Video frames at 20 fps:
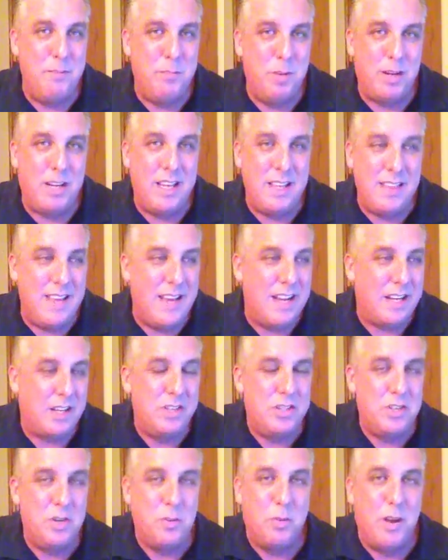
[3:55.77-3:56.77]
booking that
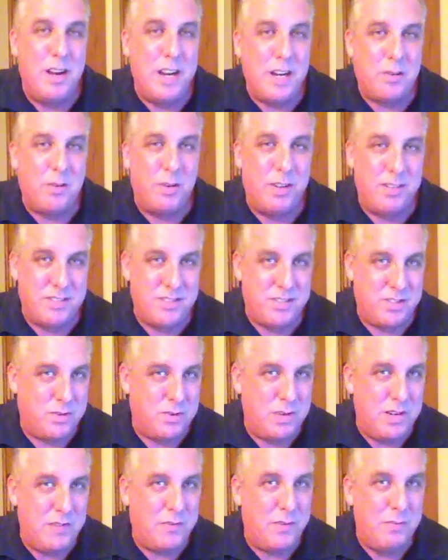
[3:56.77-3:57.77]
because you're right across the
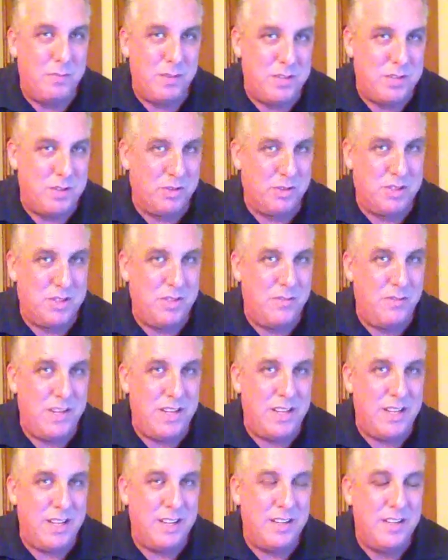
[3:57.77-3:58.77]
street from La Dolce
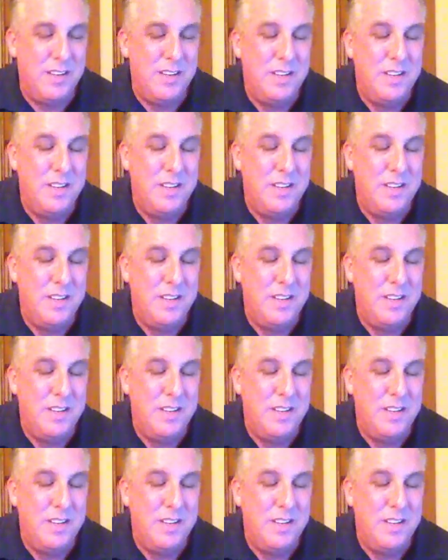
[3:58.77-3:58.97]
Vita.